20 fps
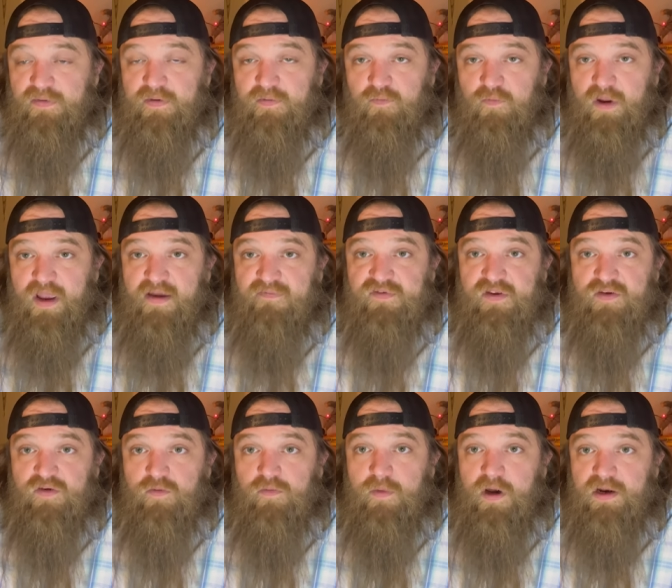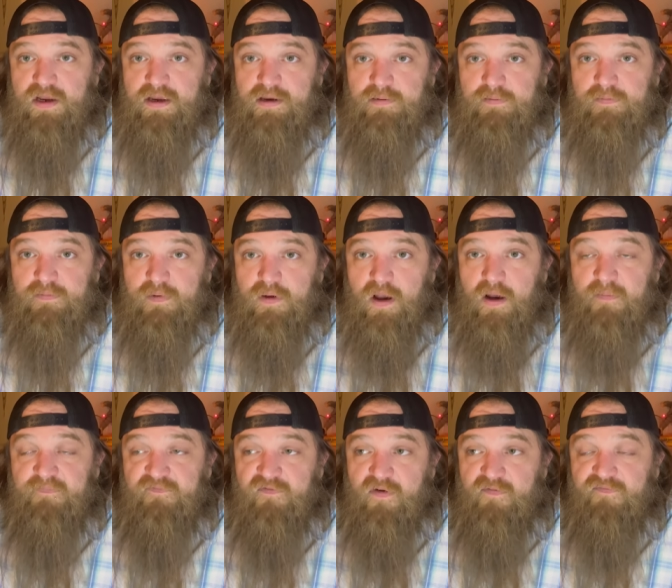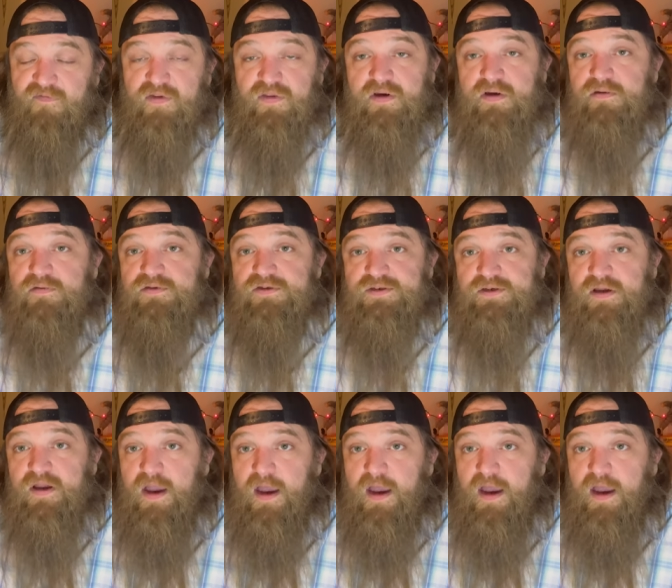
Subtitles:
we have to do money upfront for those.